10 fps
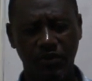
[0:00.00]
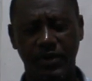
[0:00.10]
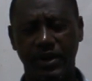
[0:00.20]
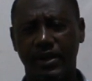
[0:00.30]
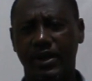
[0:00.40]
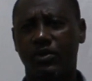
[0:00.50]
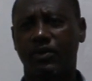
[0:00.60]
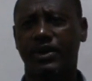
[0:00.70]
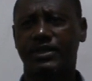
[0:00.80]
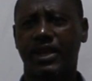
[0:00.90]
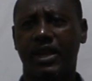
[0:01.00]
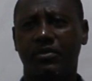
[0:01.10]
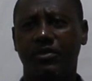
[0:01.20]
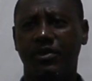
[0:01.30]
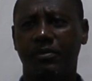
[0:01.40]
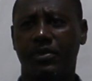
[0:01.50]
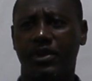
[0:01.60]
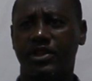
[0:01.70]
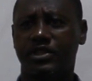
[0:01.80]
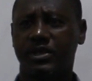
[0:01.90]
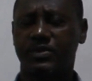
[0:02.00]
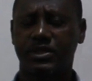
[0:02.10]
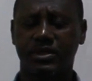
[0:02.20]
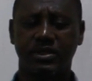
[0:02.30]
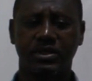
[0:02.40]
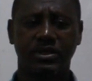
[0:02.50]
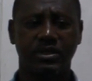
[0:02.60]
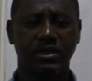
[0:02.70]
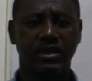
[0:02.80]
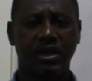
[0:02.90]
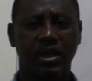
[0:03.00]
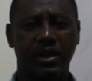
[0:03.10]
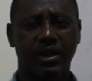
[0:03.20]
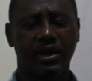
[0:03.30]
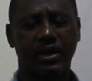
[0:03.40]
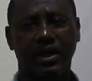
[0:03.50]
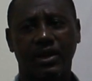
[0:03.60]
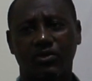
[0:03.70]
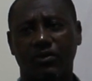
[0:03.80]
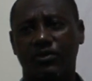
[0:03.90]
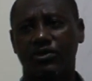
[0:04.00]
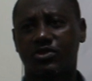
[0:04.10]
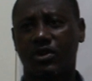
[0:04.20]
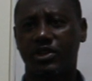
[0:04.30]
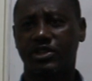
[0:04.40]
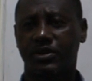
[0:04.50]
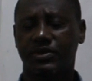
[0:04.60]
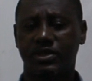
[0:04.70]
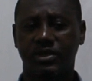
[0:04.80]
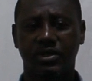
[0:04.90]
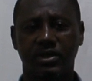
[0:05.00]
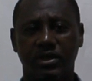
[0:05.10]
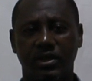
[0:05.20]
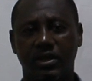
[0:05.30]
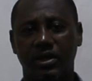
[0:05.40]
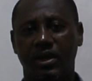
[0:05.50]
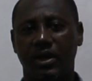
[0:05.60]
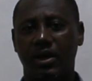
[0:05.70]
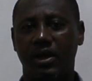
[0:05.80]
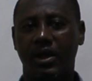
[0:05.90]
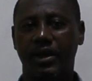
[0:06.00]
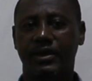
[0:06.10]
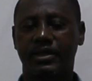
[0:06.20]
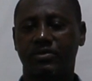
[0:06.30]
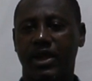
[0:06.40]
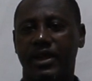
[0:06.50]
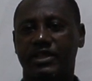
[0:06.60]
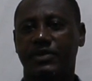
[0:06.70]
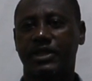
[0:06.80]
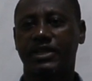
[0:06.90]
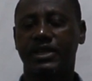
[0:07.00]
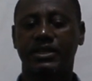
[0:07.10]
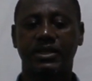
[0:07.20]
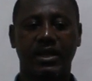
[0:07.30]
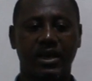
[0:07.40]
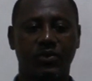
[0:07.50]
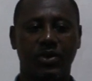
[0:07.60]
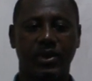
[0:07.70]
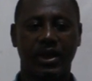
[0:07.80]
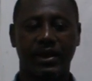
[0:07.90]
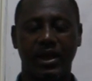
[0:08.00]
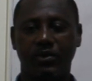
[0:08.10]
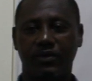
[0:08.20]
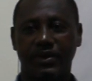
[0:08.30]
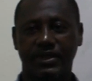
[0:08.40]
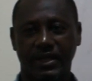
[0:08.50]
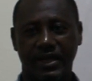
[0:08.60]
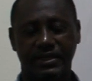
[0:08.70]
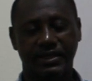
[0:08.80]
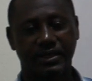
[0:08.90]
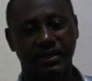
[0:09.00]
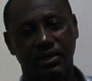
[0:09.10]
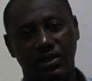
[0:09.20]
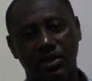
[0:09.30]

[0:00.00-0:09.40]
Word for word: we've been hearing of the term plane shapes and then that of solid shapes. It is my expectation that when we are done with this lesson,